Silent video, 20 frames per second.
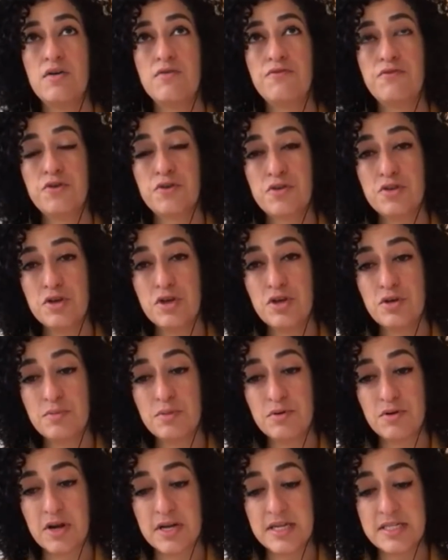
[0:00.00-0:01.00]
for the
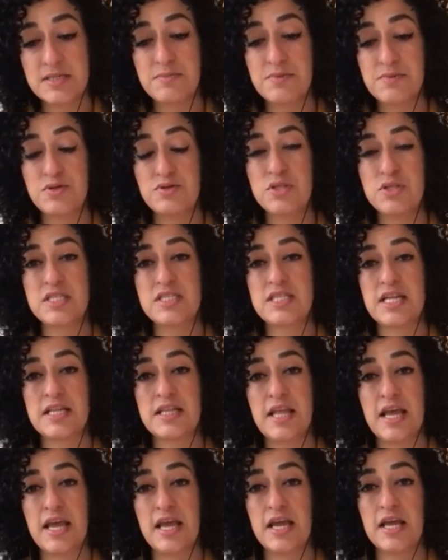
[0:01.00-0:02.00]
human rights abuses
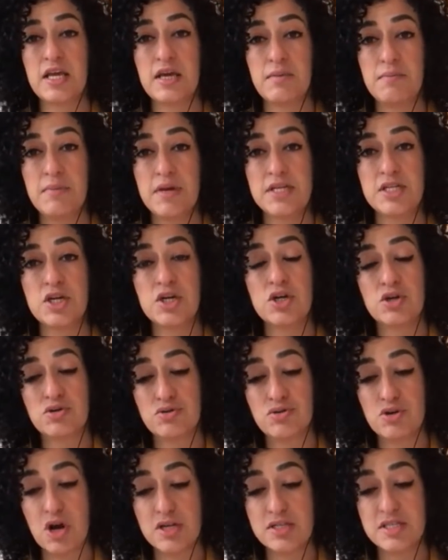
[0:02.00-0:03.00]
that they commit
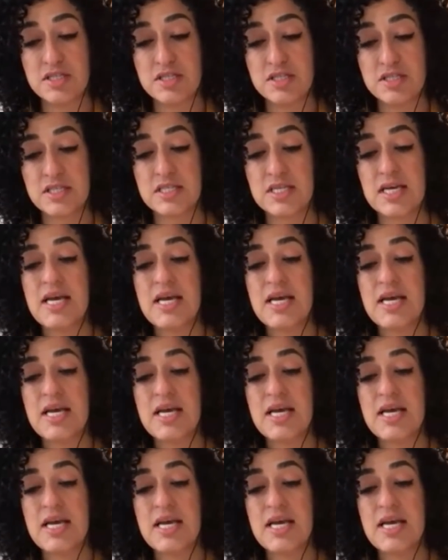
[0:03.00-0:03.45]
across